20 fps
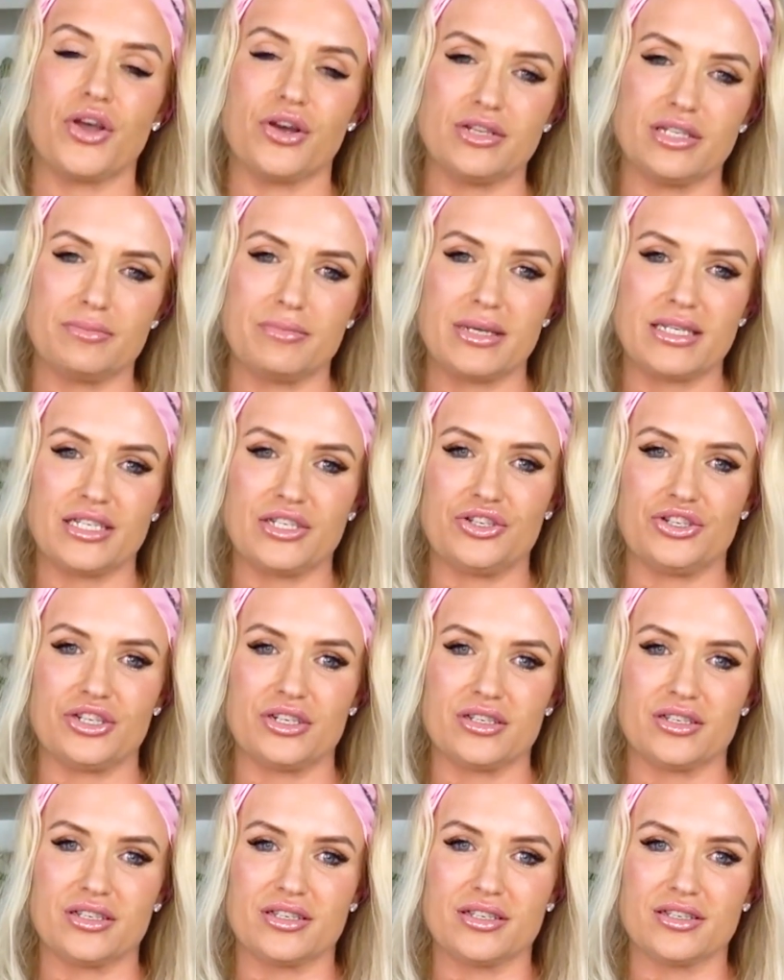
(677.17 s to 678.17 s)
those
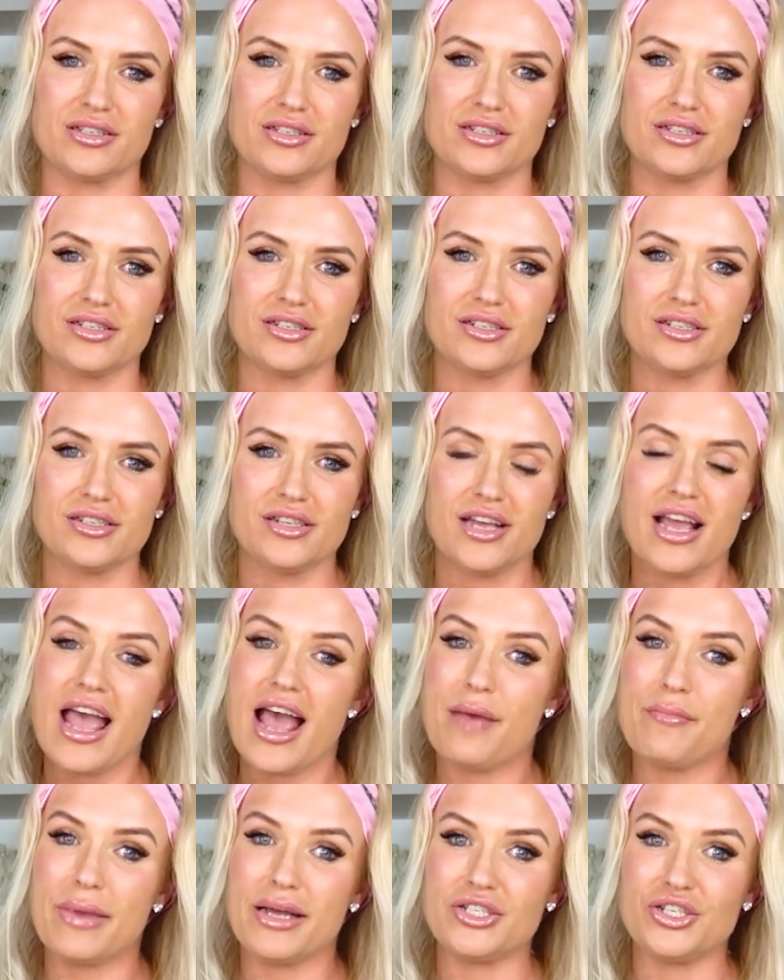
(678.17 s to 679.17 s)
messages.
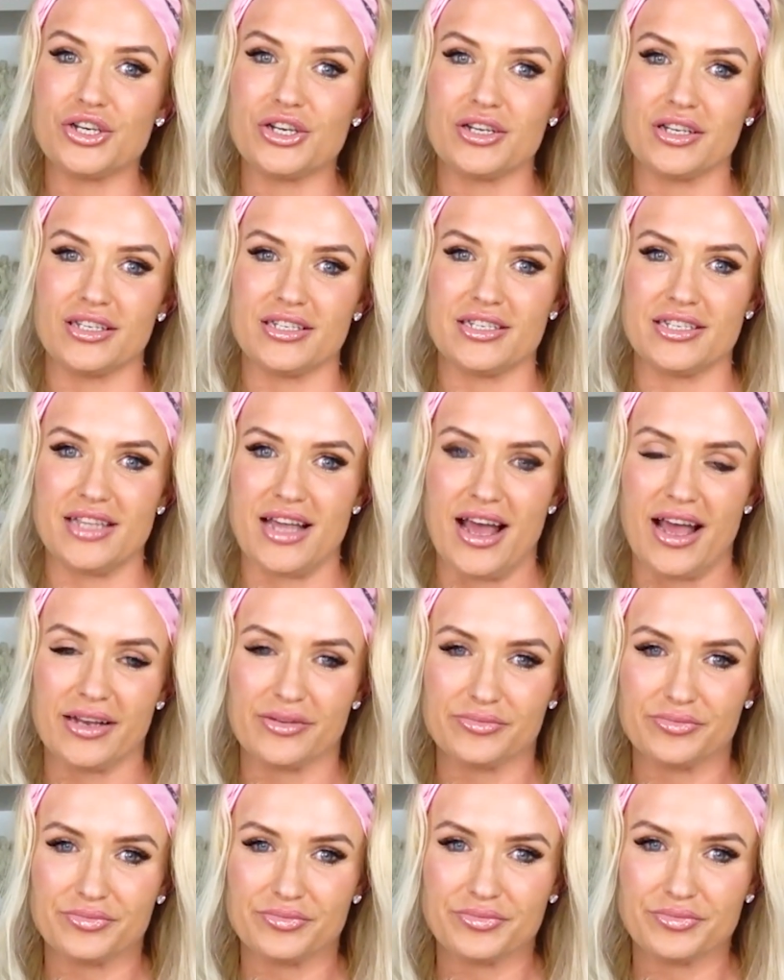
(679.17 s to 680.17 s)
How magical is
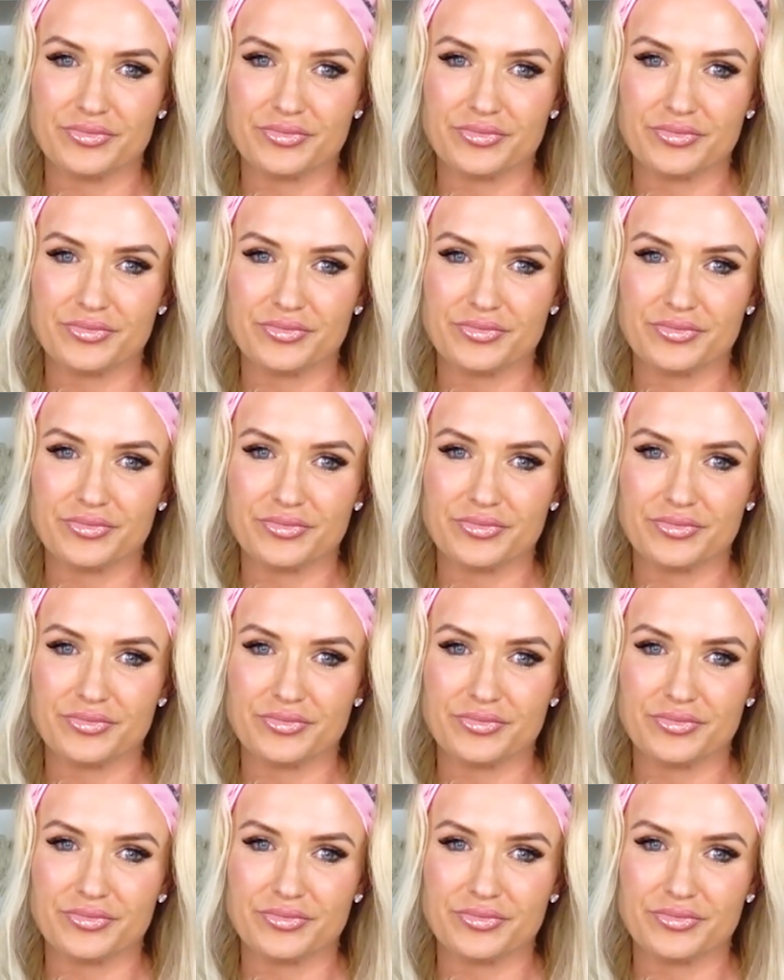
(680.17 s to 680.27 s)
that?